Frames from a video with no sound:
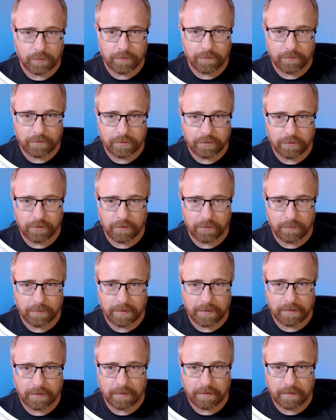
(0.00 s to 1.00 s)
one for sure
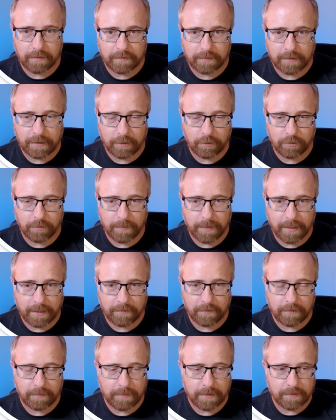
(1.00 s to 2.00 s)
with the colored
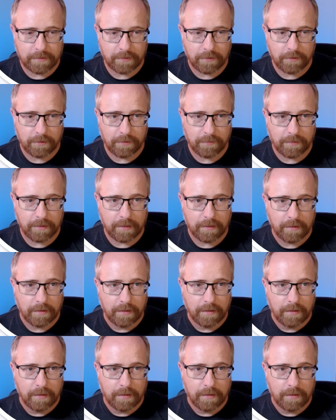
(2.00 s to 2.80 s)
background makes it hard to read.